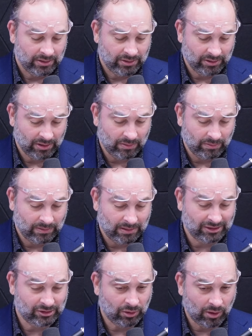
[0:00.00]
So,
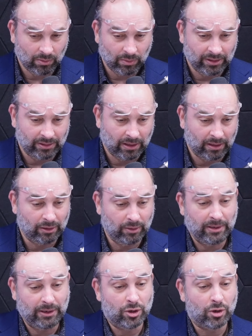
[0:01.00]
let's start with a little
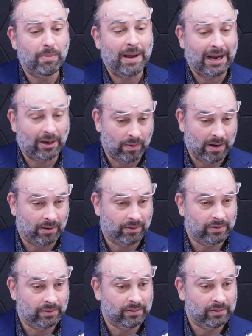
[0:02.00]
bit of your
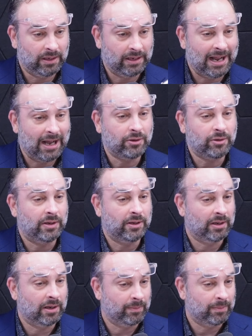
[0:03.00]
background and how you
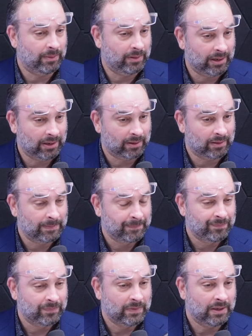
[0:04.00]
ended up there
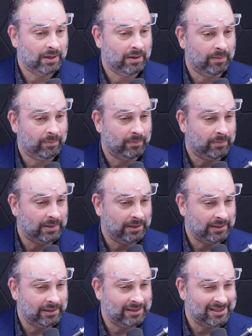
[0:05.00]
um, in,
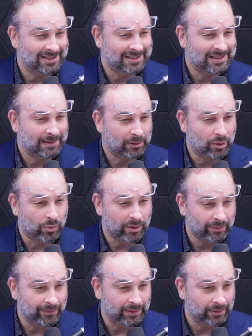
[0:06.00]
in this career
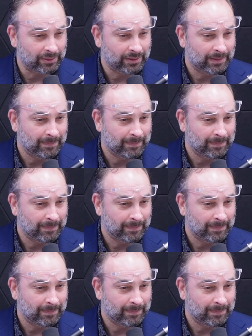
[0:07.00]
field?